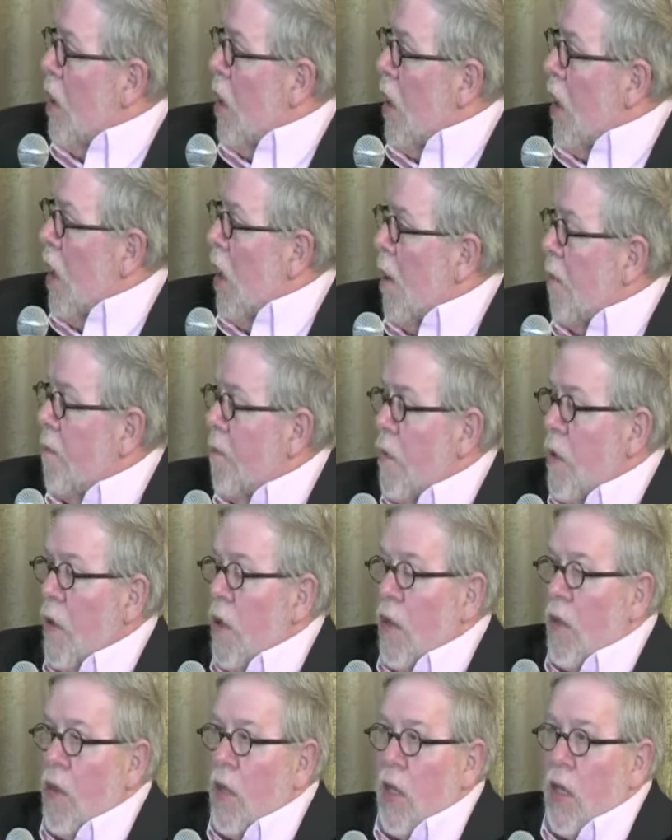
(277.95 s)

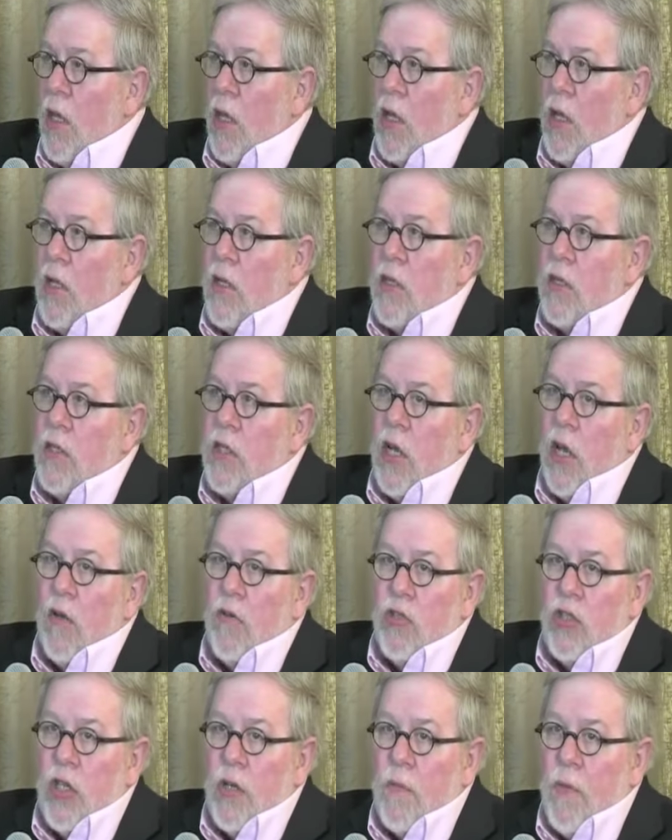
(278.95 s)
COG